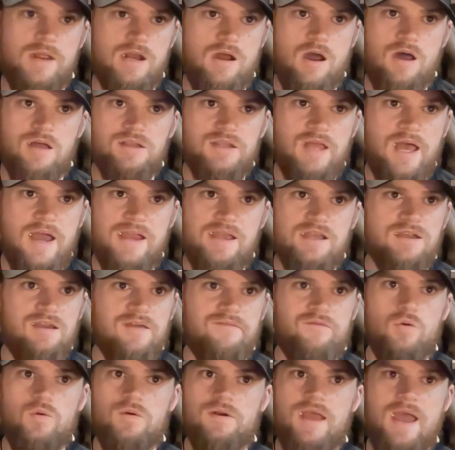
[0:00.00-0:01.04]
not like.
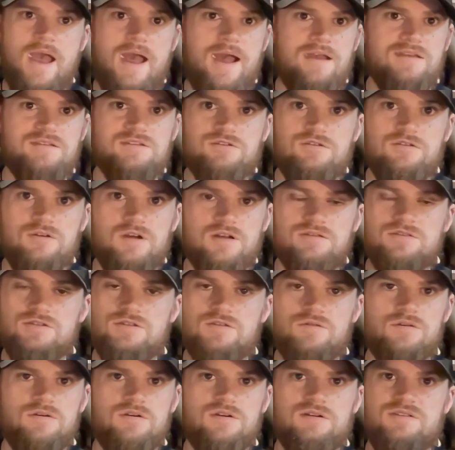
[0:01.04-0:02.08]
Everyone has a credit score.